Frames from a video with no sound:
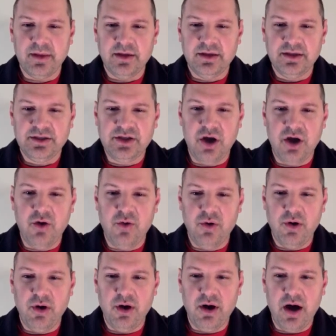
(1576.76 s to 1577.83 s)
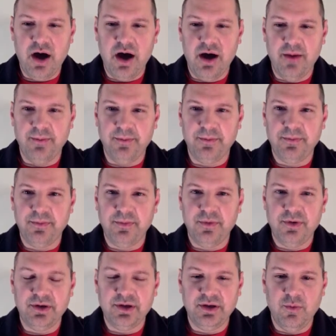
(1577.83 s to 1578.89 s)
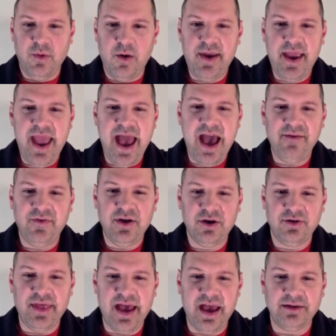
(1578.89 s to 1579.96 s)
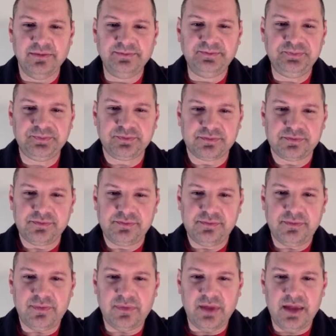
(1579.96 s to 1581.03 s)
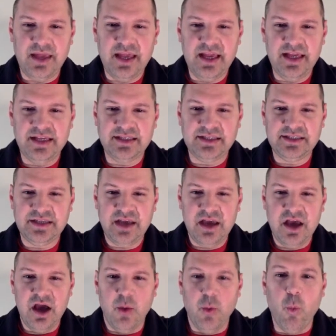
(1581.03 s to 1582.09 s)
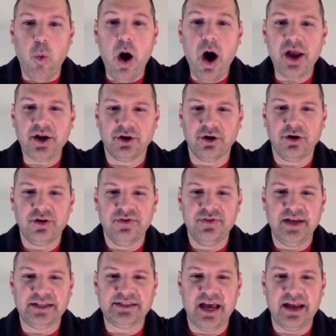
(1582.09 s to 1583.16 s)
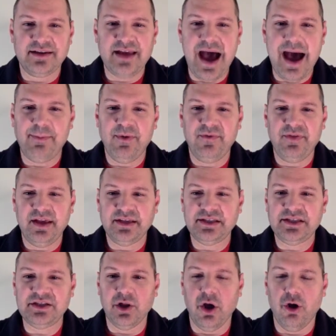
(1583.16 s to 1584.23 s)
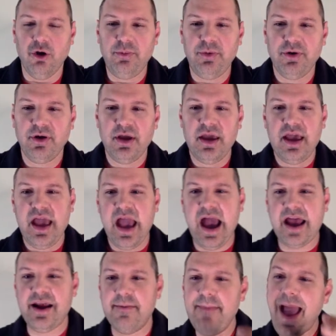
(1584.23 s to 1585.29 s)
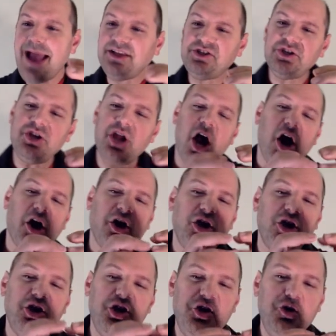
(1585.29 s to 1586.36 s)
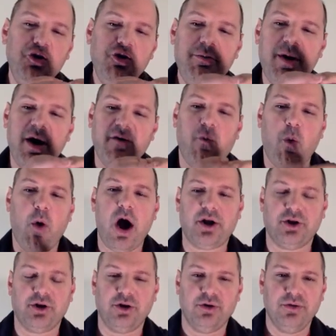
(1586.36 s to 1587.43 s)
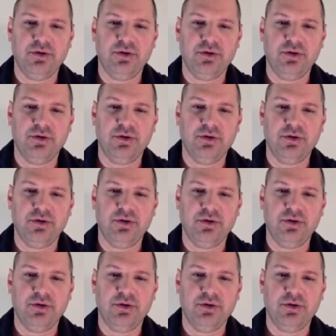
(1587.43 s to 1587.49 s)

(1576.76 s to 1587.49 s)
So what we have here then is water that's on top of this slope. And imagine a cube of water.